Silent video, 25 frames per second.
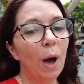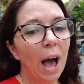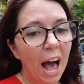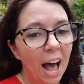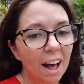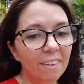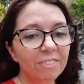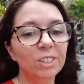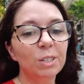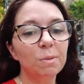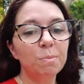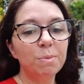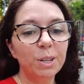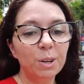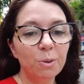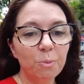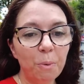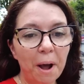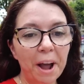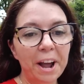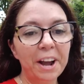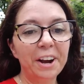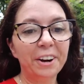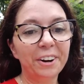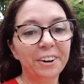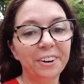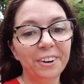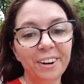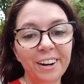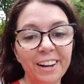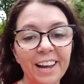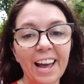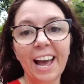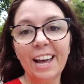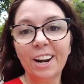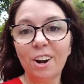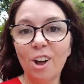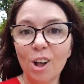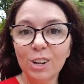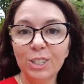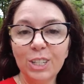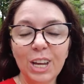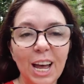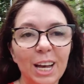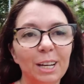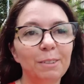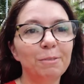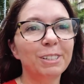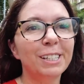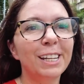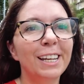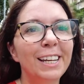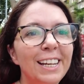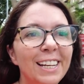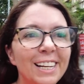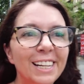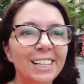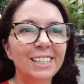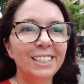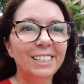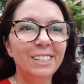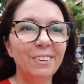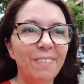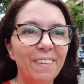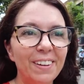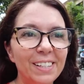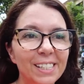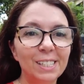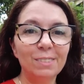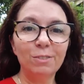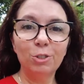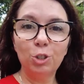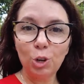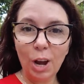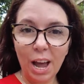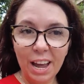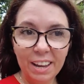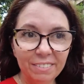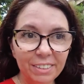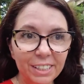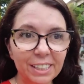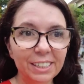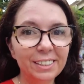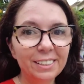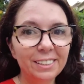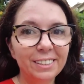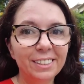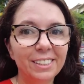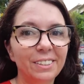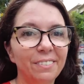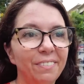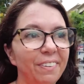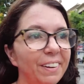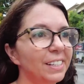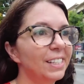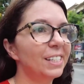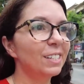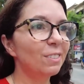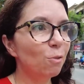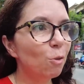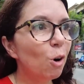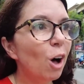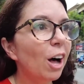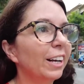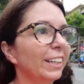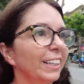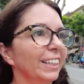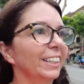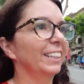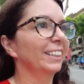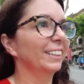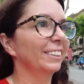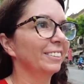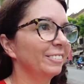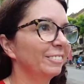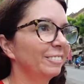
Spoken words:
have to be aware at all times. Defensive driving, defensive walking.